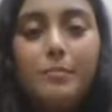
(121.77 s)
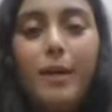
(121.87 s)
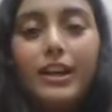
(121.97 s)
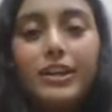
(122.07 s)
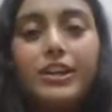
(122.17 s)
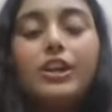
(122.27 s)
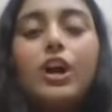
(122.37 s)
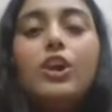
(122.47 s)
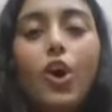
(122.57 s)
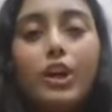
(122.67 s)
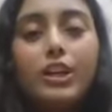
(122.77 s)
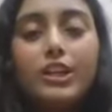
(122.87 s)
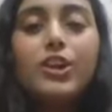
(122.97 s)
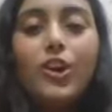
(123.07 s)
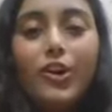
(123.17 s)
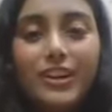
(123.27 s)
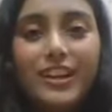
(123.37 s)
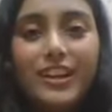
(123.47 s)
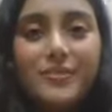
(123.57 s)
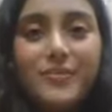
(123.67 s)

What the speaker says: matter a lot in the long run.